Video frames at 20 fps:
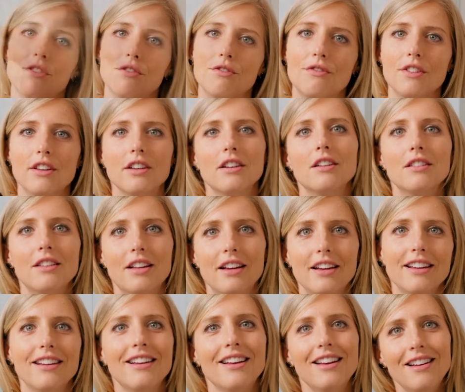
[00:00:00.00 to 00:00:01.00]
you feel
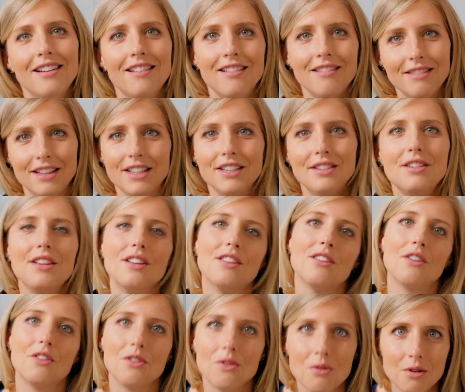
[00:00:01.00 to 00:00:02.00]
like these teeth
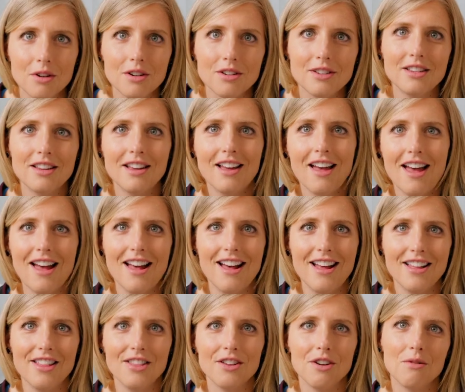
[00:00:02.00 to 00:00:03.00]
are yours
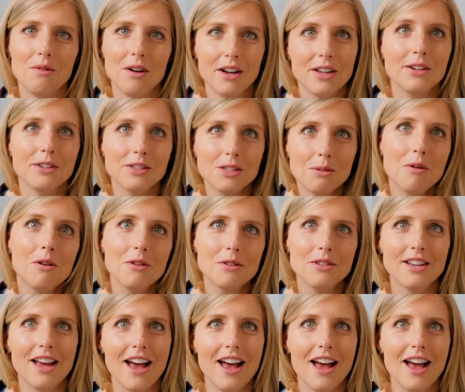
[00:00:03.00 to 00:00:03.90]
and they're what you're supposed to